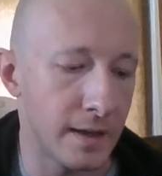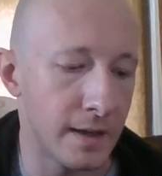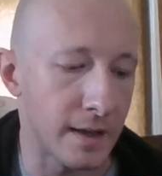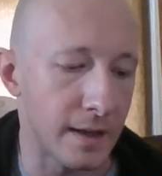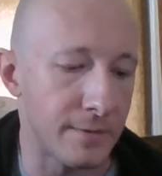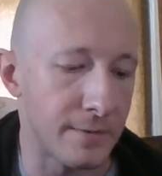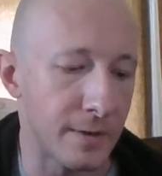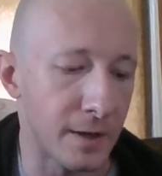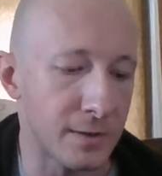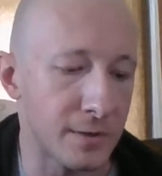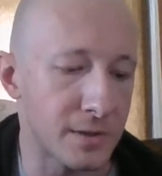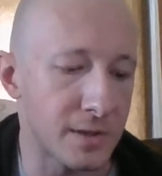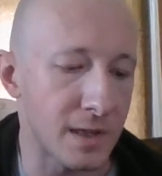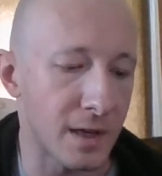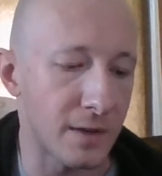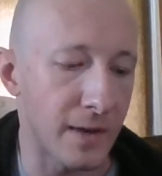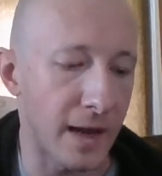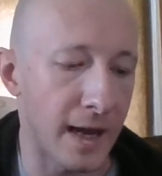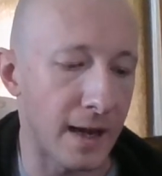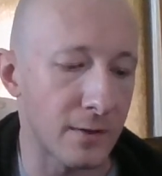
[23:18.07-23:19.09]
and felt
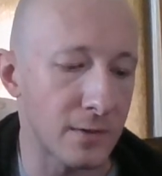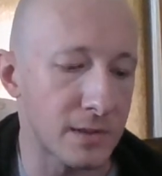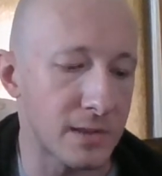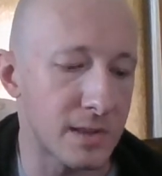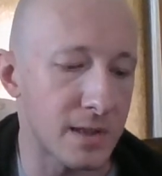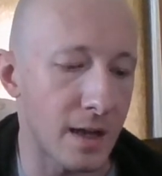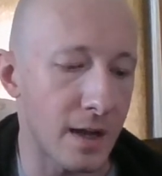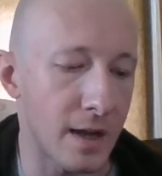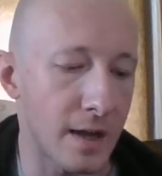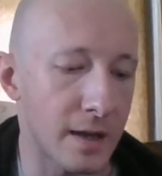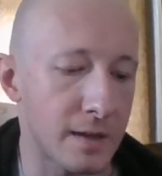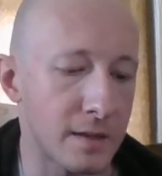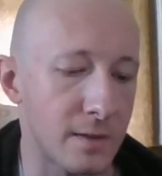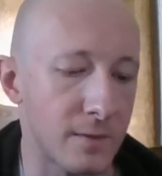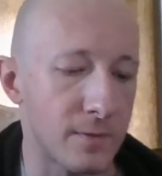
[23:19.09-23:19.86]
herself outside the